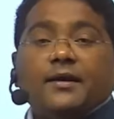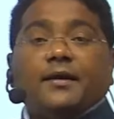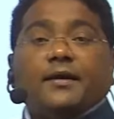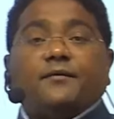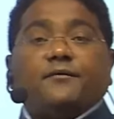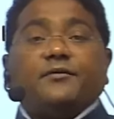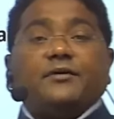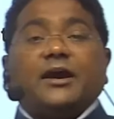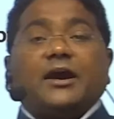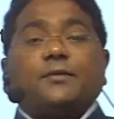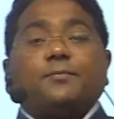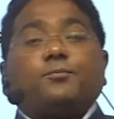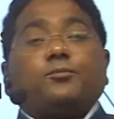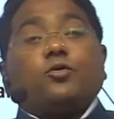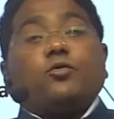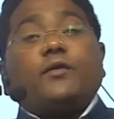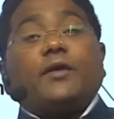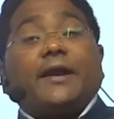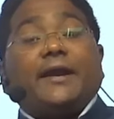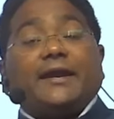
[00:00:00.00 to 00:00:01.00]
we are
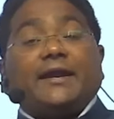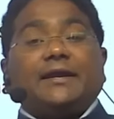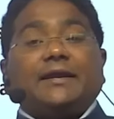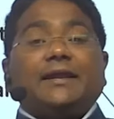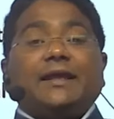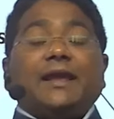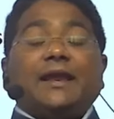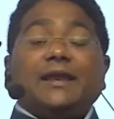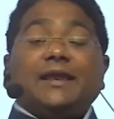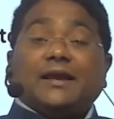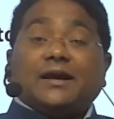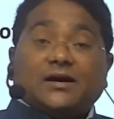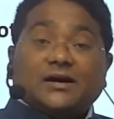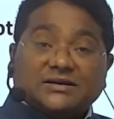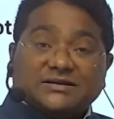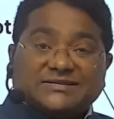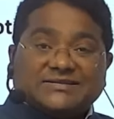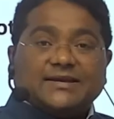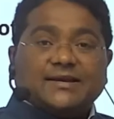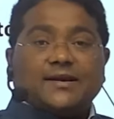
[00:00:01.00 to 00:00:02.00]
providing daily
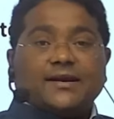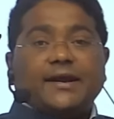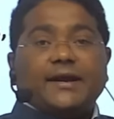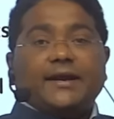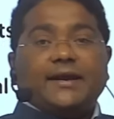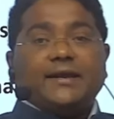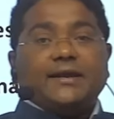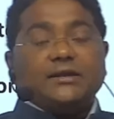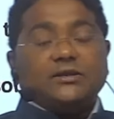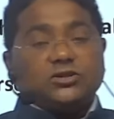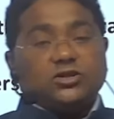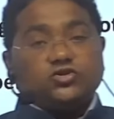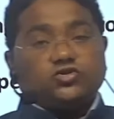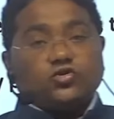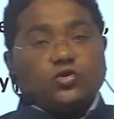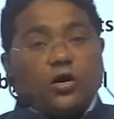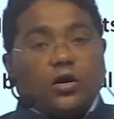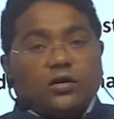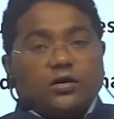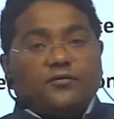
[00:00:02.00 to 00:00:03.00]
answer writing in the
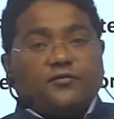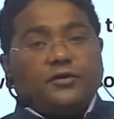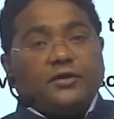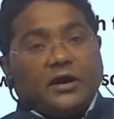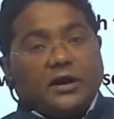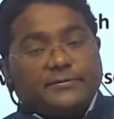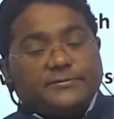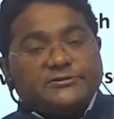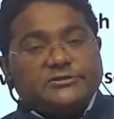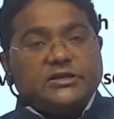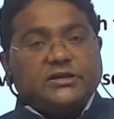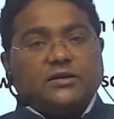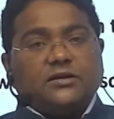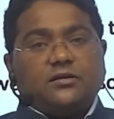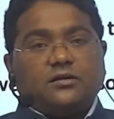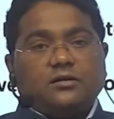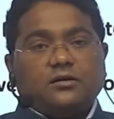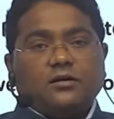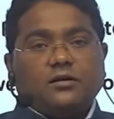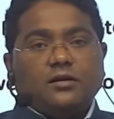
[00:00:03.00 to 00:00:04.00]
geography optional,
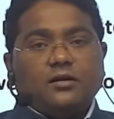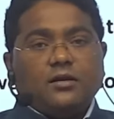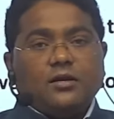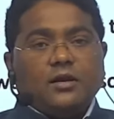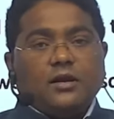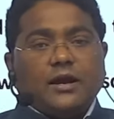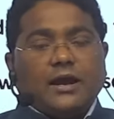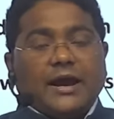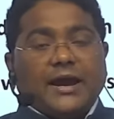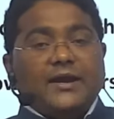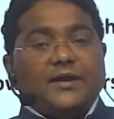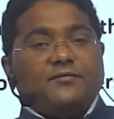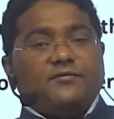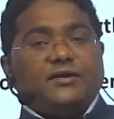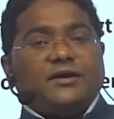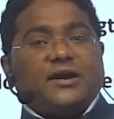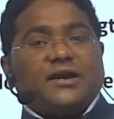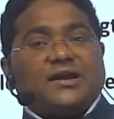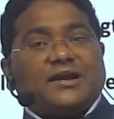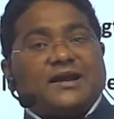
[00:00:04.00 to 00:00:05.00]
and we
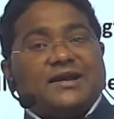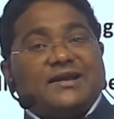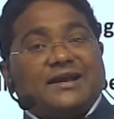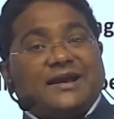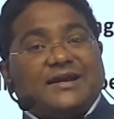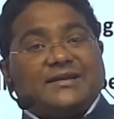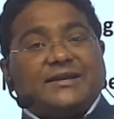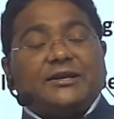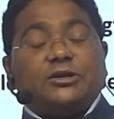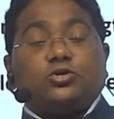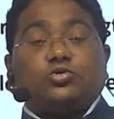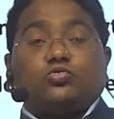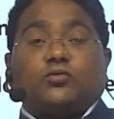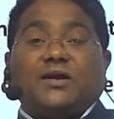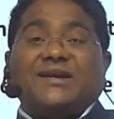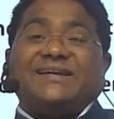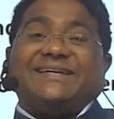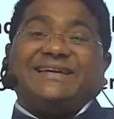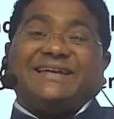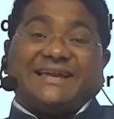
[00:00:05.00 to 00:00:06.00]
are conducting
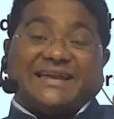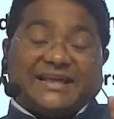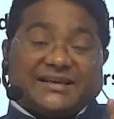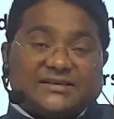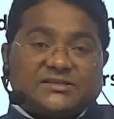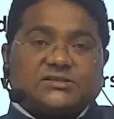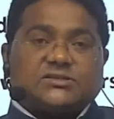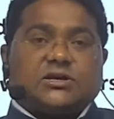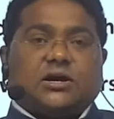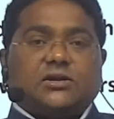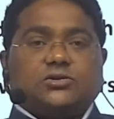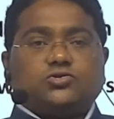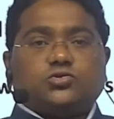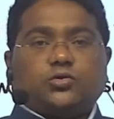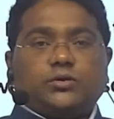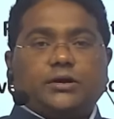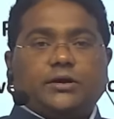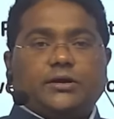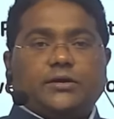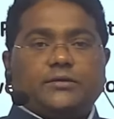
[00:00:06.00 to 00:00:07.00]
12 tests also
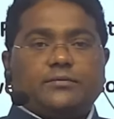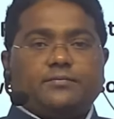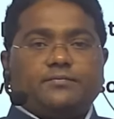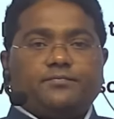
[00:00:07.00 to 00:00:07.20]
here,